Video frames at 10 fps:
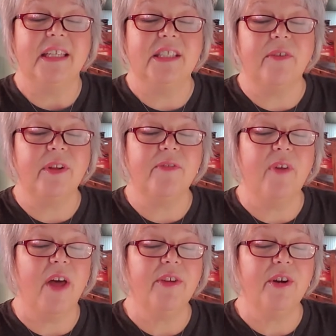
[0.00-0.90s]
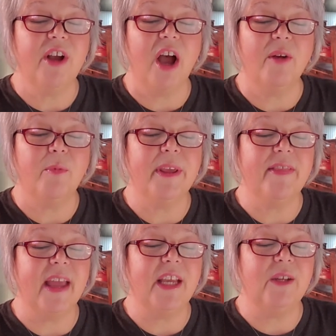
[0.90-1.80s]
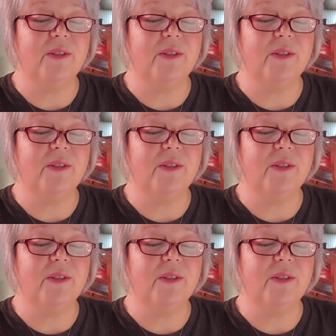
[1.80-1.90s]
Definitely, Father God, we thank